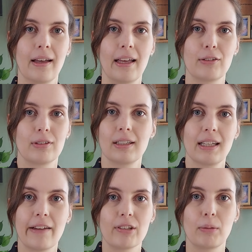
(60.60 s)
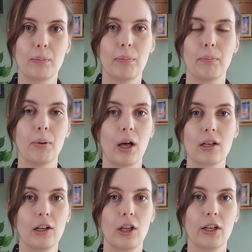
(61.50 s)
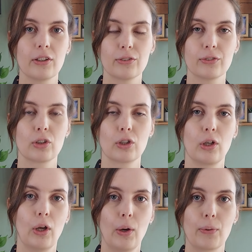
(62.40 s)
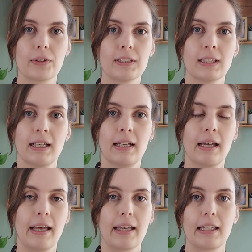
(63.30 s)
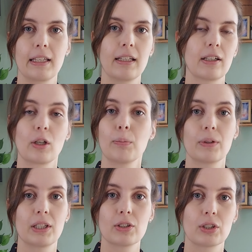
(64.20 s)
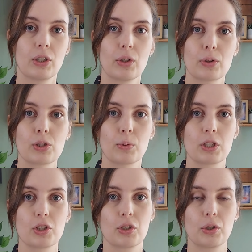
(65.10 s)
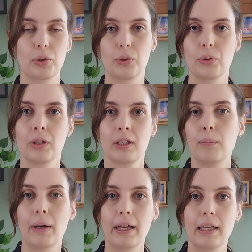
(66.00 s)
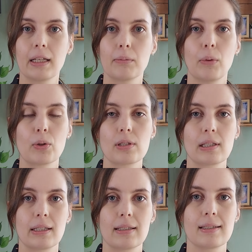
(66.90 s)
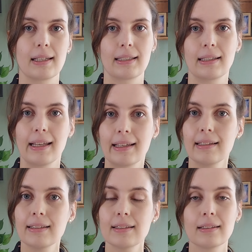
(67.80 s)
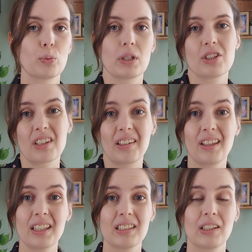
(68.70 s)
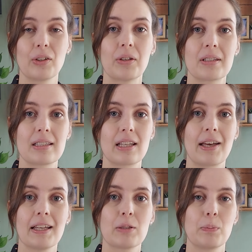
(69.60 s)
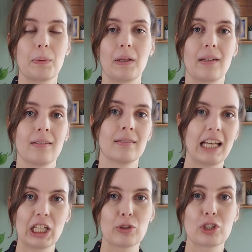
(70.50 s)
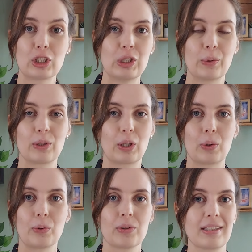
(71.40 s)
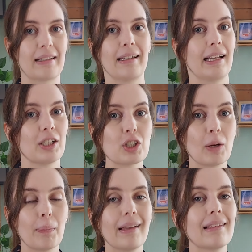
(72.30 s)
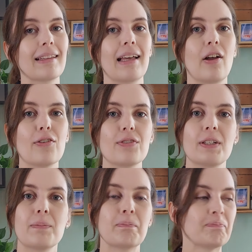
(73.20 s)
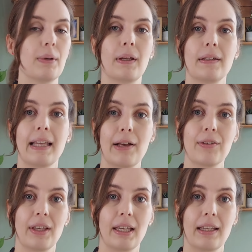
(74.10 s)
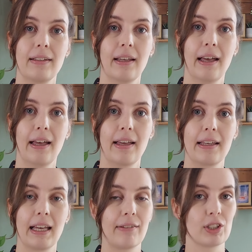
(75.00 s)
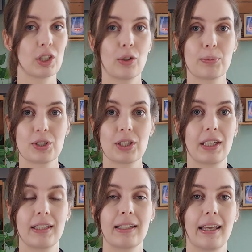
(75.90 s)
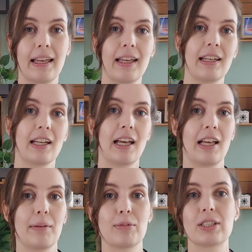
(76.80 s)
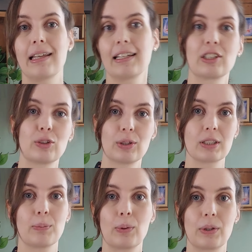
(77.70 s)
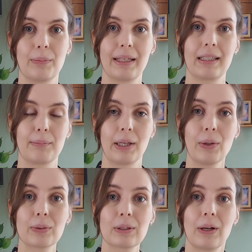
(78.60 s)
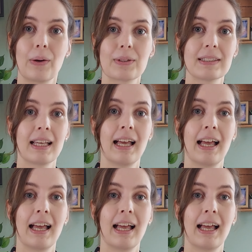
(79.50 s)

I really haven't bought a lot of clothes. A couple years ago switched to buying mostly secondhand, which I think is a good start, but I also don't go secondhand shopping that often. But now that I have a sewing machine and I'm starting to explore making my own clothes,